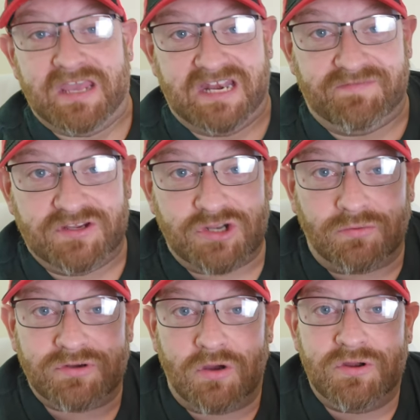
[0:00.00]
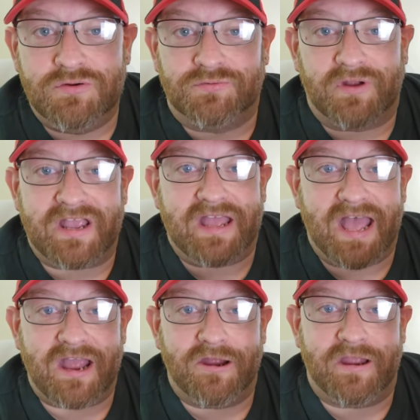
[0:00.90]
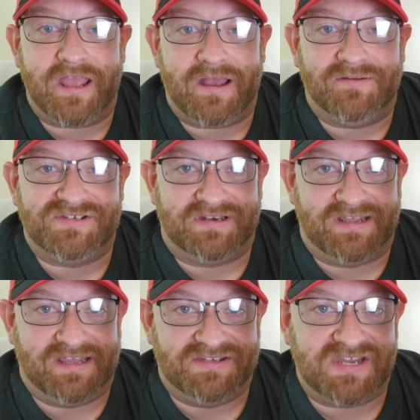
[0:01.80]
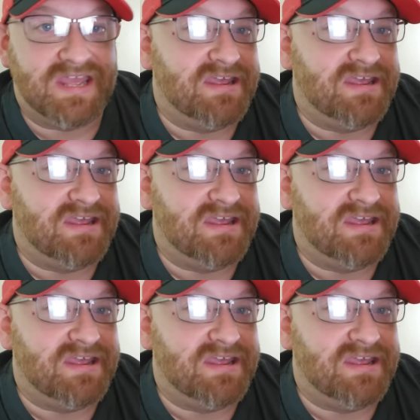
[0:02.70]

And if you don't know who Ray Harryhausen is,